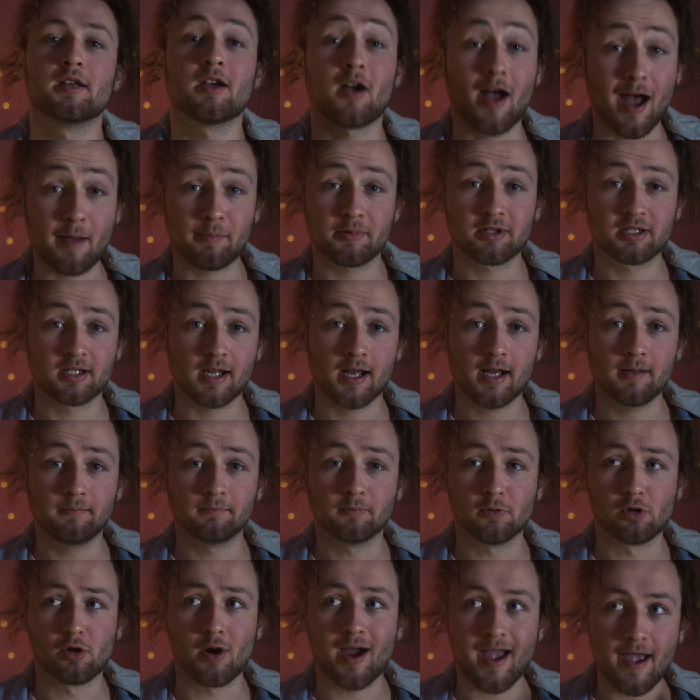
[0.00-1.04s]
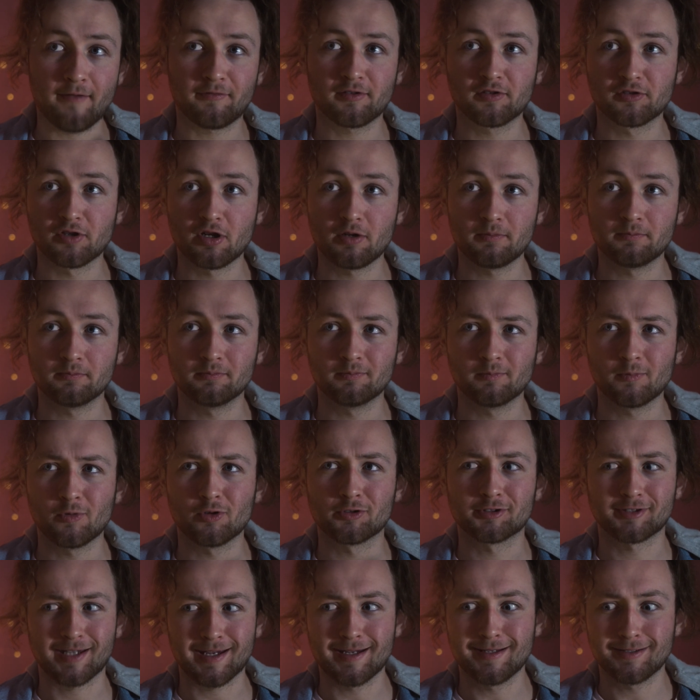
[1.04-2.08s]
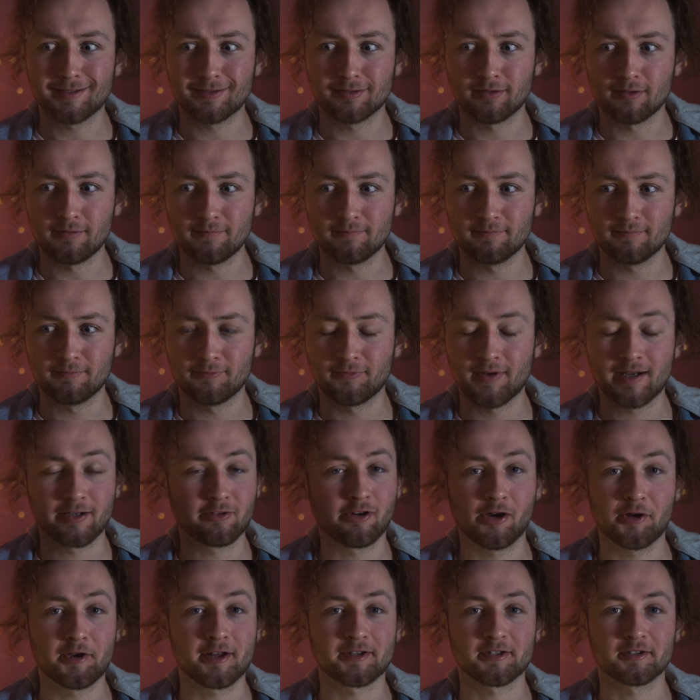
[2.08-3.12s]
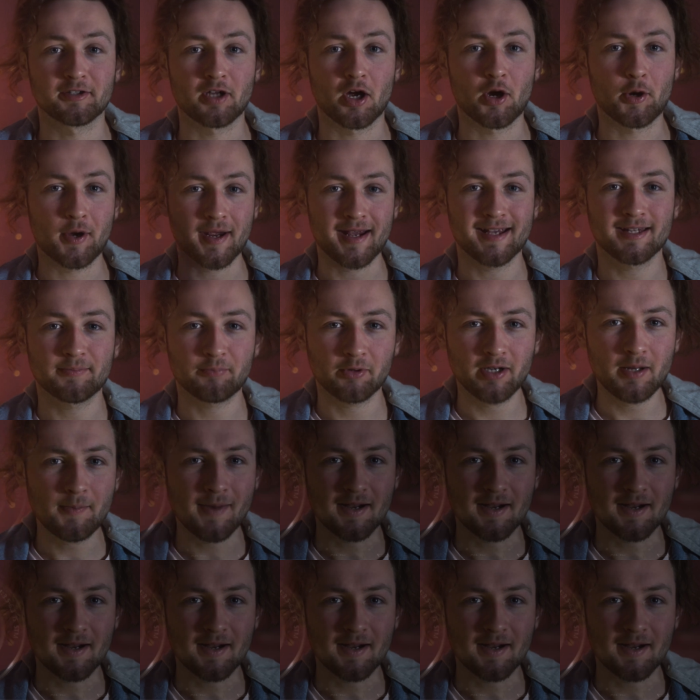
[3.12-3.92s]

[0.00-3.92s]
Now aperture, or Fstop, or T-stop, for anyone who doesn't know, is pretty